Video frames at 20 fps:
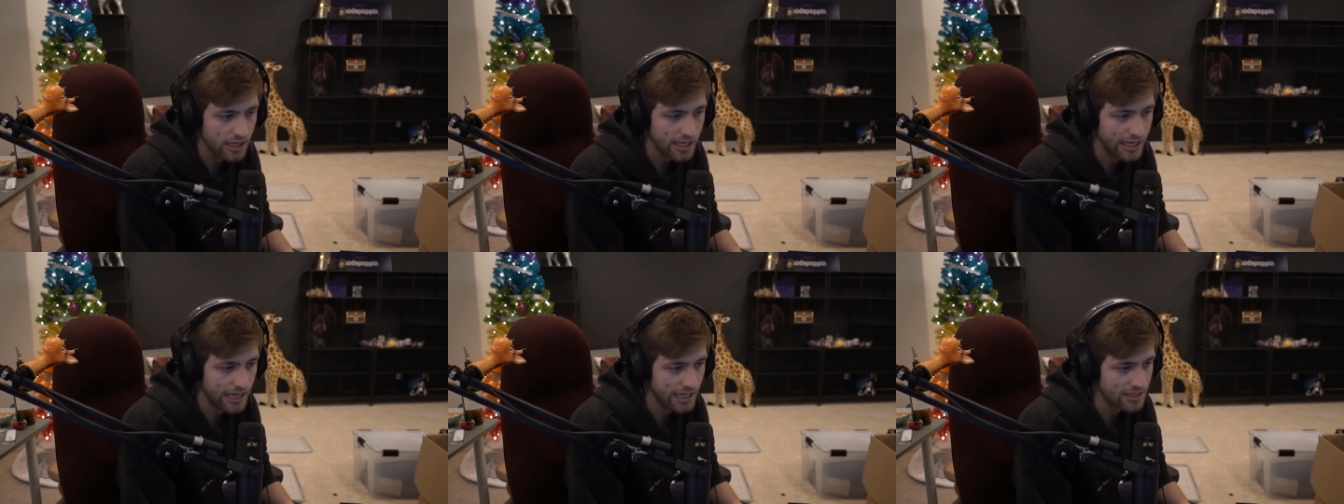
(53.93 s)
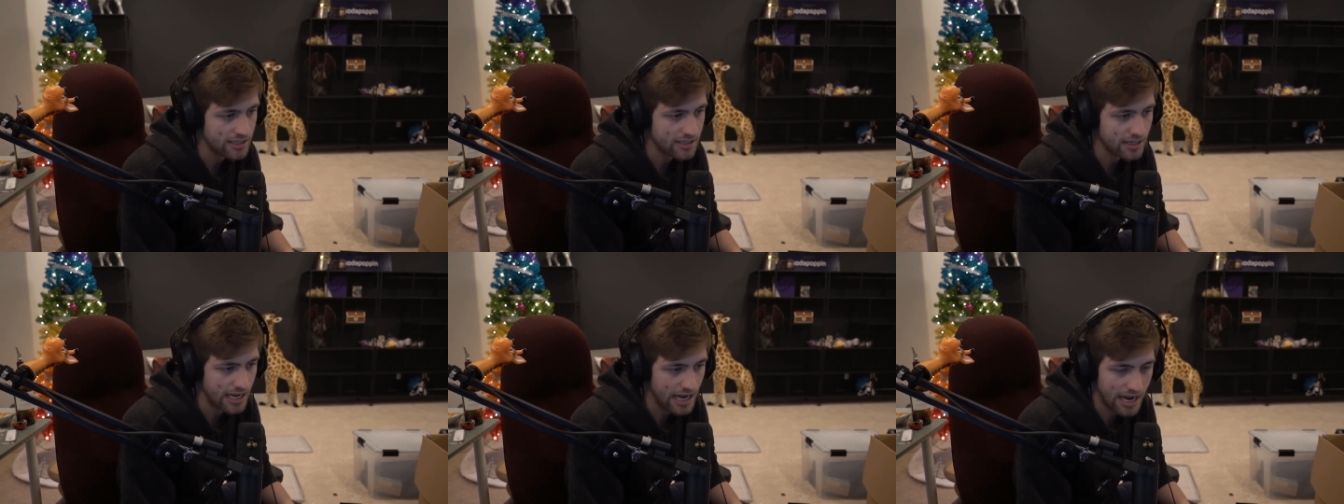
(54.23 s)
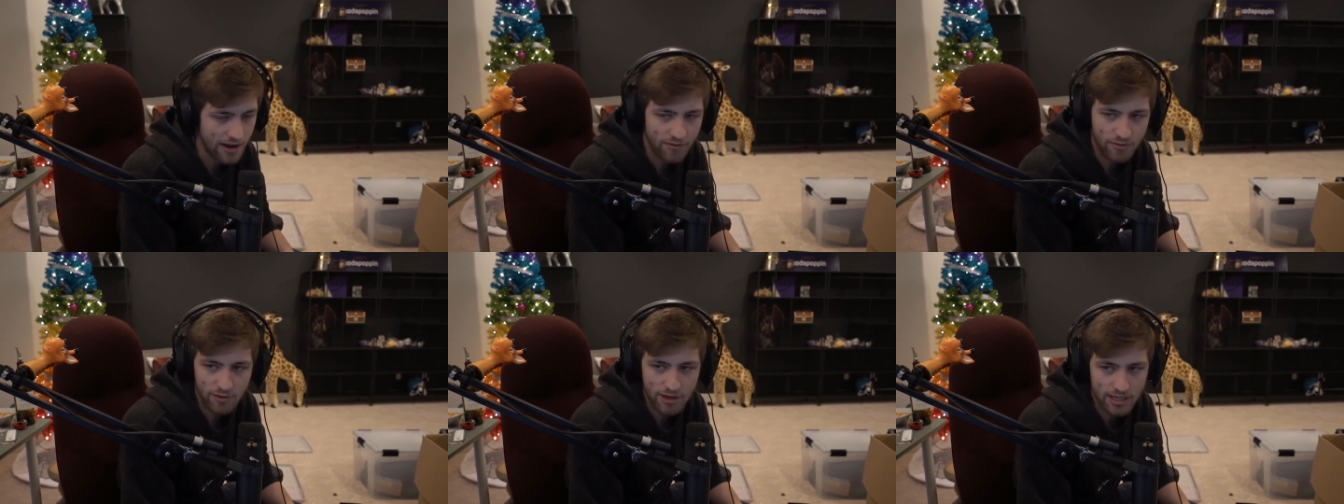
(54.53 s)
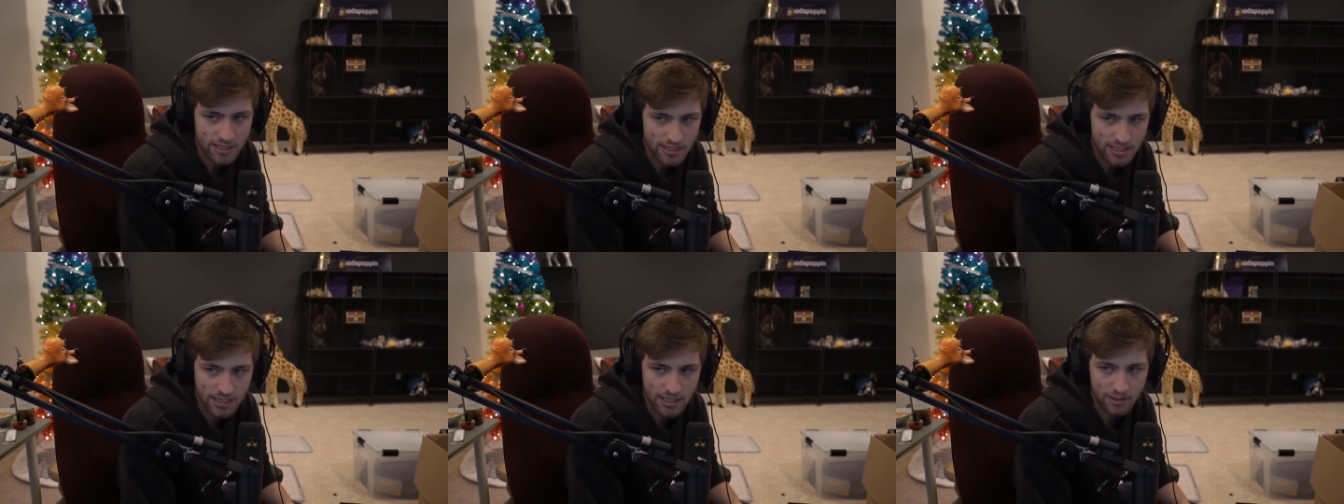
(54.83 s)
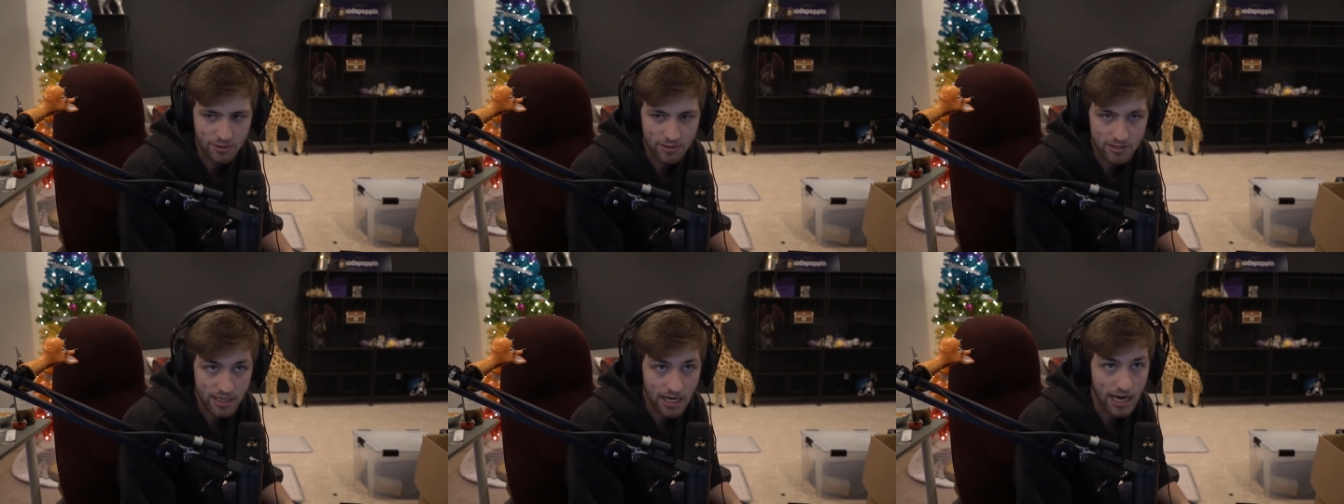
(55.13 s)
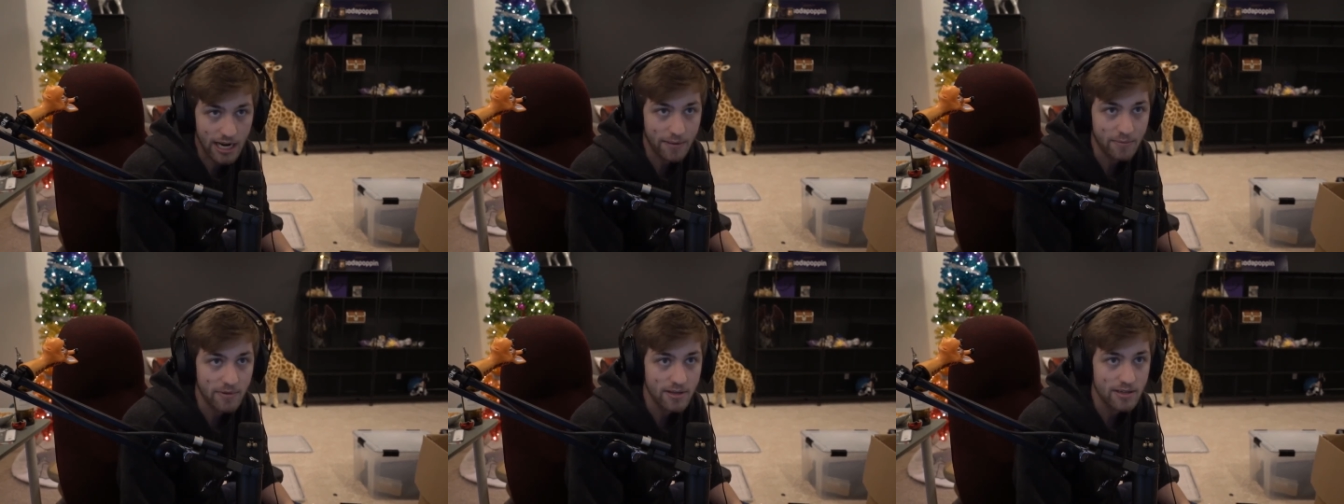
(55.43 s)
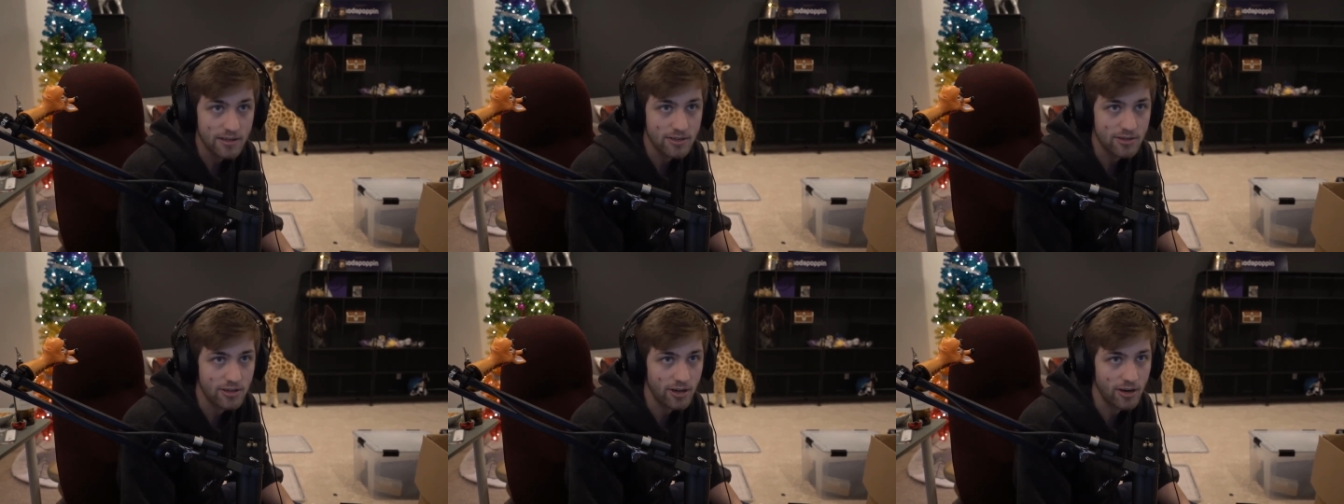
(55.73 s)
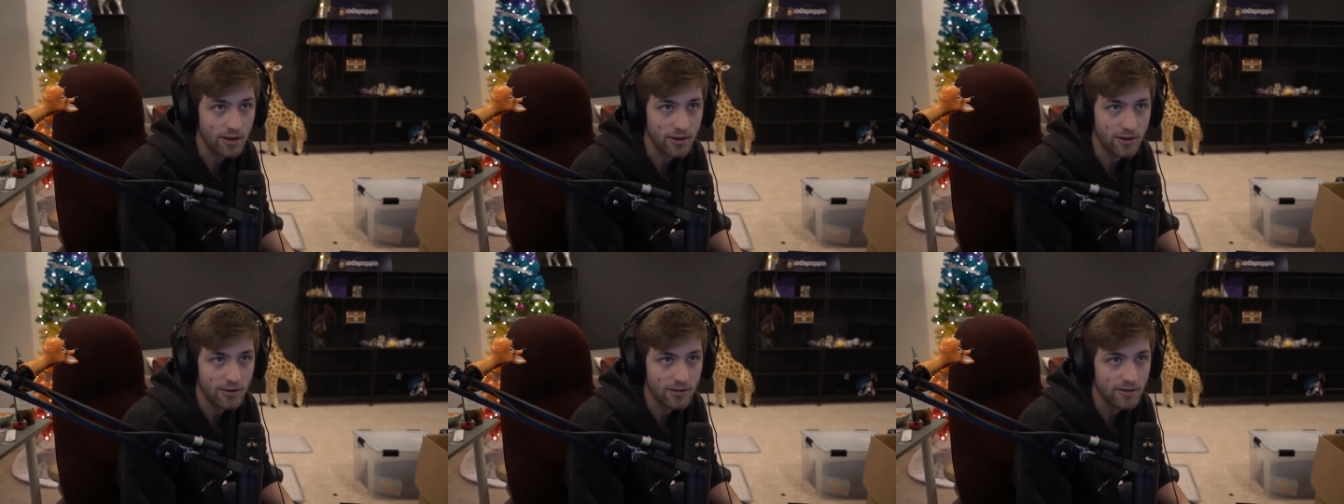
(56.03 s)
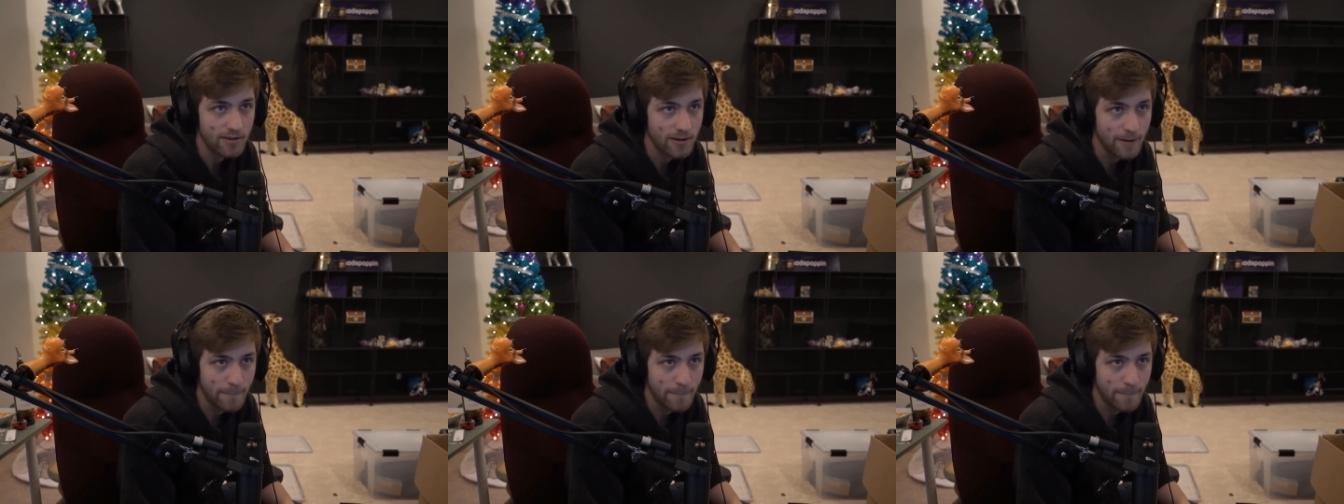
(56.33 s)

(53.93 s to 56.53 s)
It's every single time. So